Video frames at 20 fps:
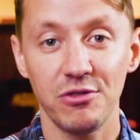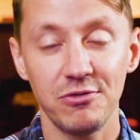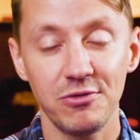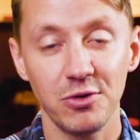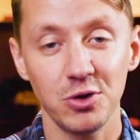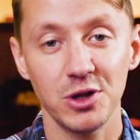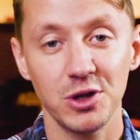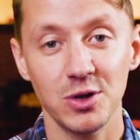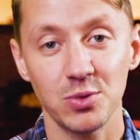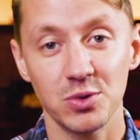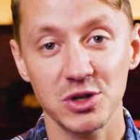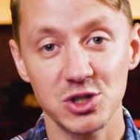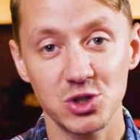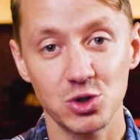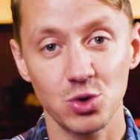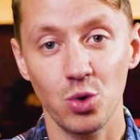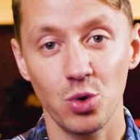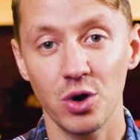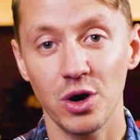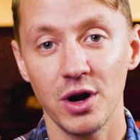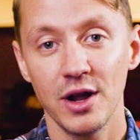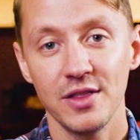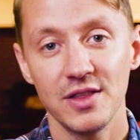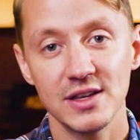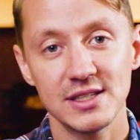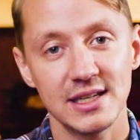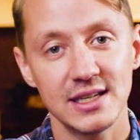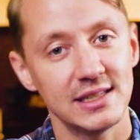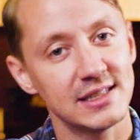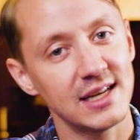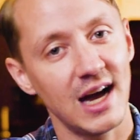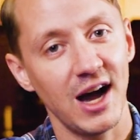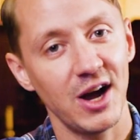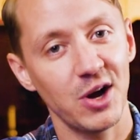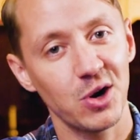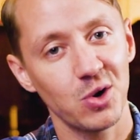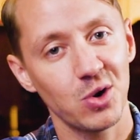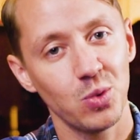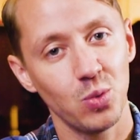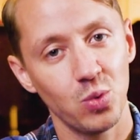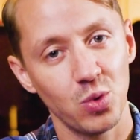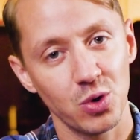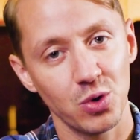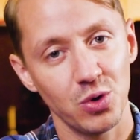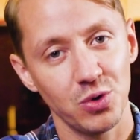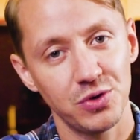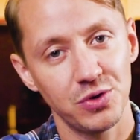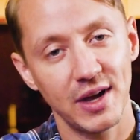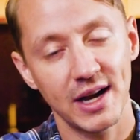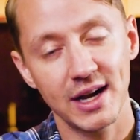fully restore this entire world,